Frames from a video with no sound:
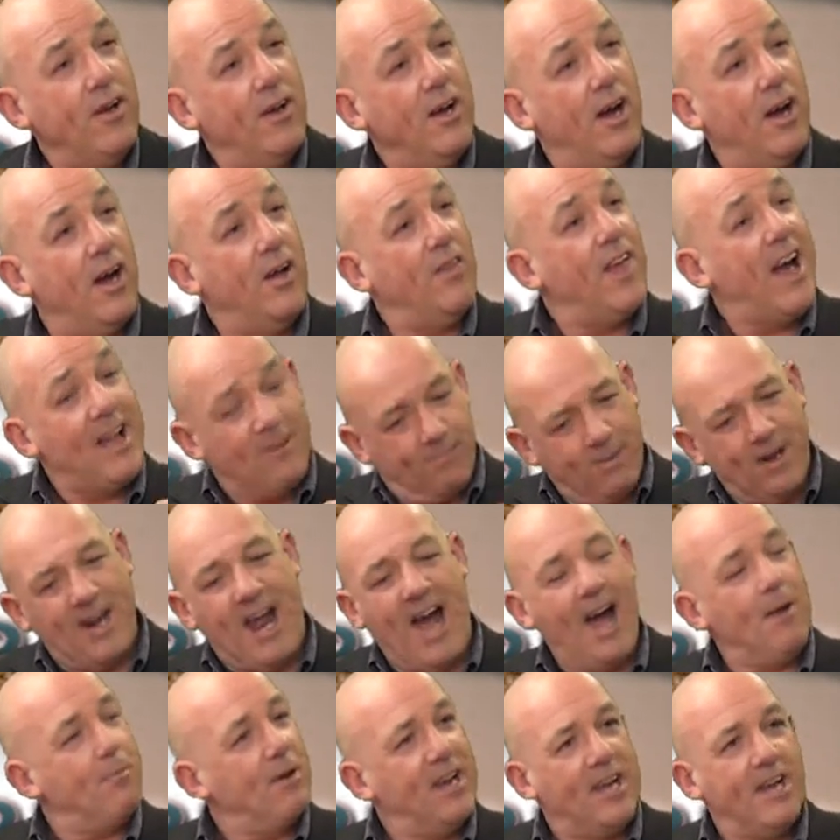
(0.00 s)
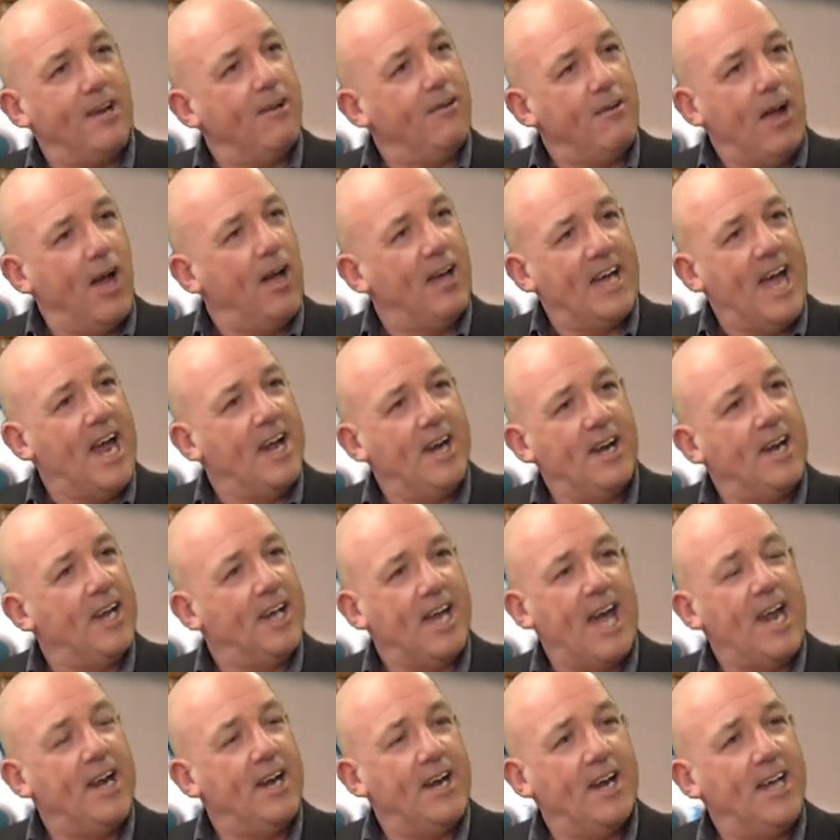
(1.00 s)
That's been happening again and
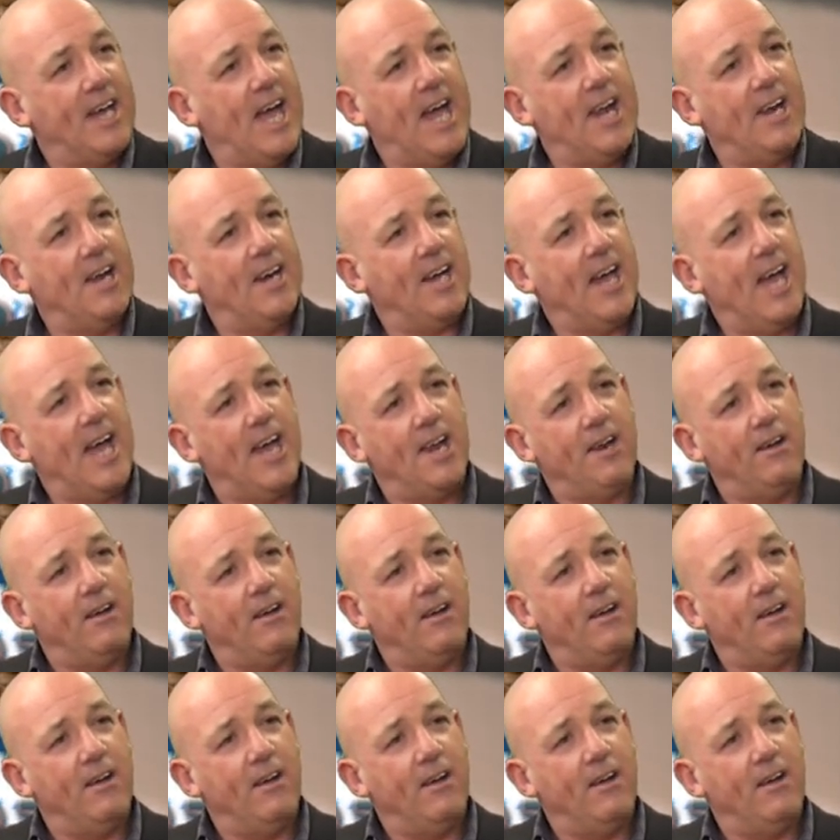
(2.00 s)
again and again and again.